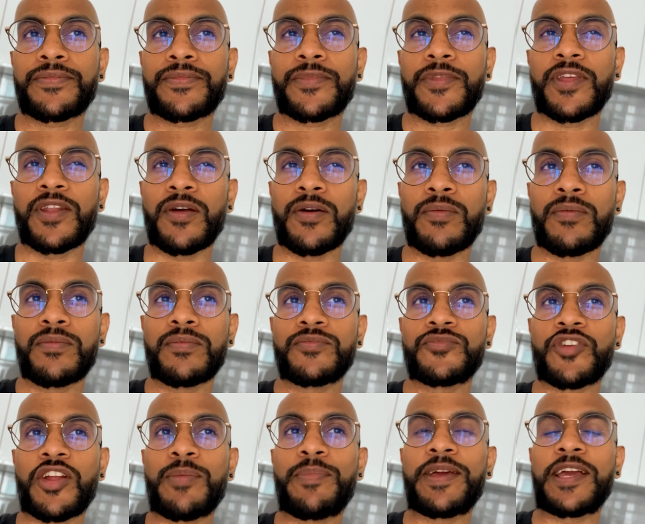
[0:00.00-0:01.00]

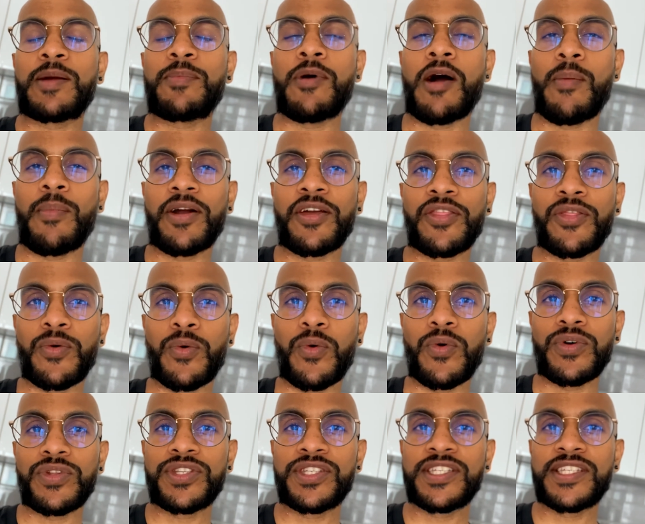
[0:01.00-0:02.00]
to pick apart my
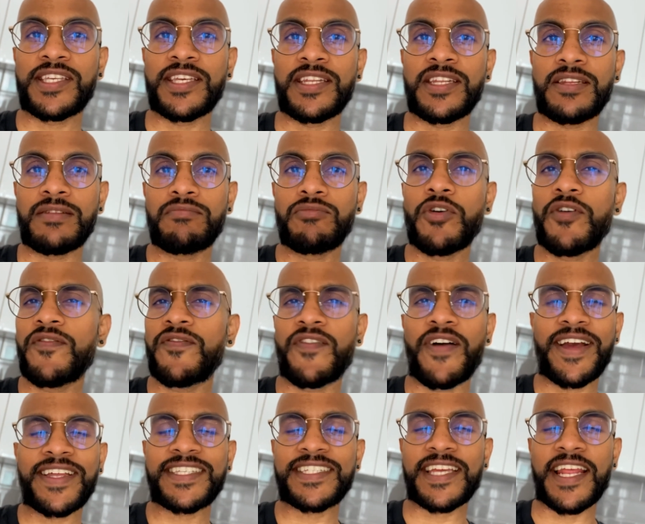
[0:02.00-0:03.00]
thoughts and not
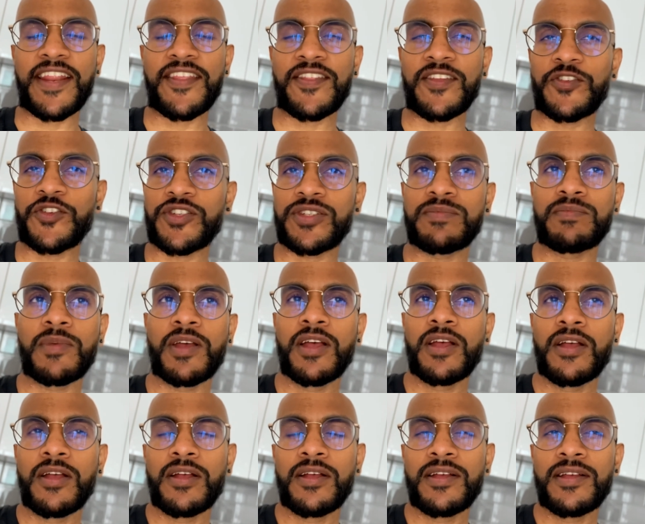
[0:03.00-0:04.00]
fighting anything. Just
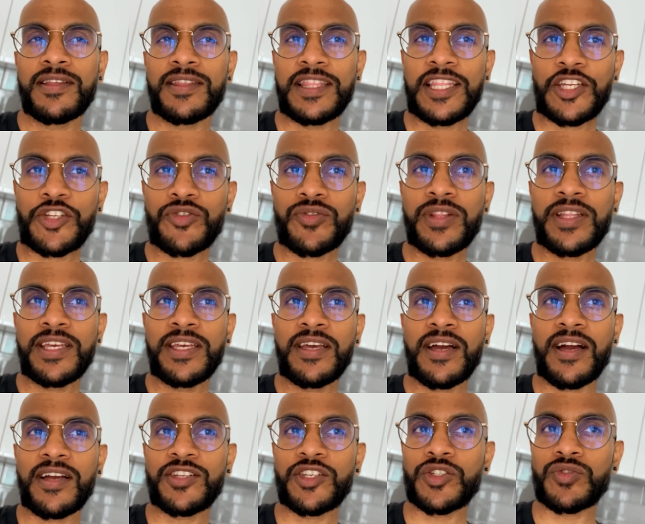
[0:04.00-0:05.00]
literally,
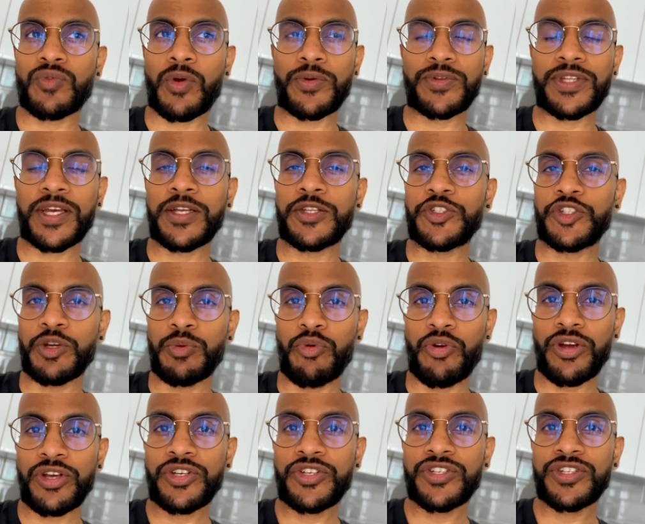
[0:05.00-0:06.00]
I just wrote down
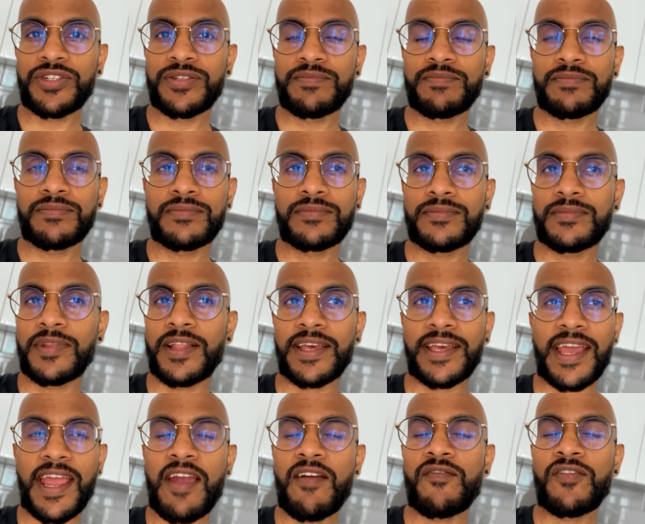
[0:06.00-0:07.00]
gibberish.
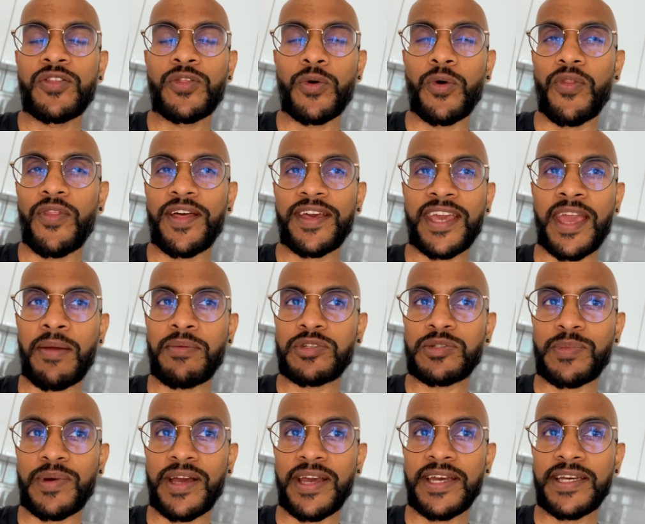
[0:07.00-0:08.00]
Like every thought that came
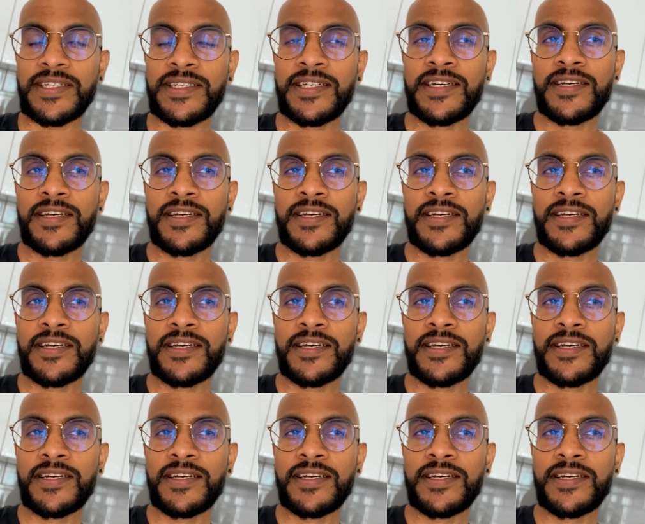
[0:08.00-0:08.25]
into my head.